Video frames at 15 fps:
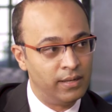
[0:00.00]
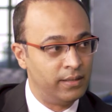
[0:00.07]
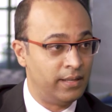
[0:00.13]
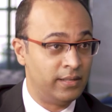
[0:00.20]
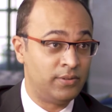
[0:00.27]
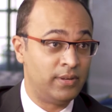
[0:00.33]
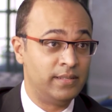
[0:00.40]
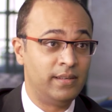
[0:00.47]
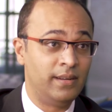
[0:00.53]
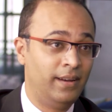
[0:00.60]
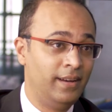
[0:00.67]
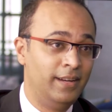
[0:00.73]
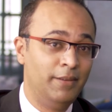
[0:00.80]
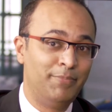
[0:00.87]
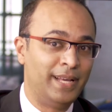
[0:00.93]
And that's why I said
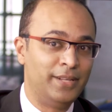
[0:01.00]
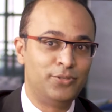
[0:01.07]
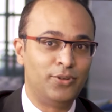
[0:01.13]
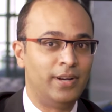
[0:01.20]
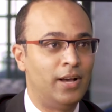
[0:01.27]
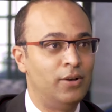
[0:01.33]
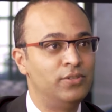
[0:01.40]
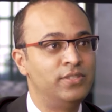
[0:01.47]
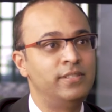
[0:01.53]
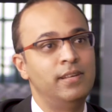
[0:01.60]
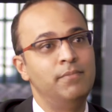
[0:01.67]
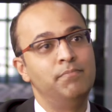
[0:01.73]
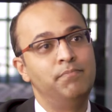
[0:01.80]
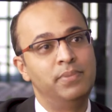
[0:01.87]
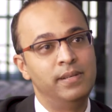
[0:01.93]
it depends on how
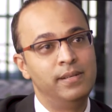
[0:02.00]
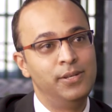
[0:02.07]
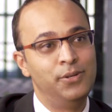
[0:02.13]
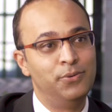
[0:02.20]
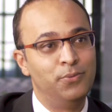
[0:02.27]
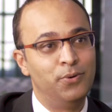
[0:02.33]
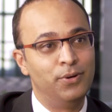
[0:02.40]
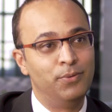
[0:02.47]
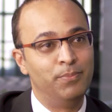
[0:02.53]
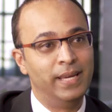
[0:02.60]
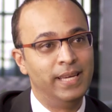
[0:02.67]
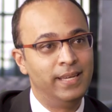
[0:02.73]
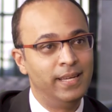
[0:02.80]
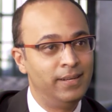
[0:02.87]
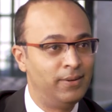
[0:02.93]
simple you want to
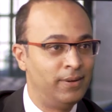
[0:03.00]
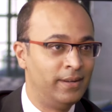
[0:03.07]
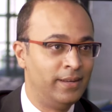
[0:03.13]
make it.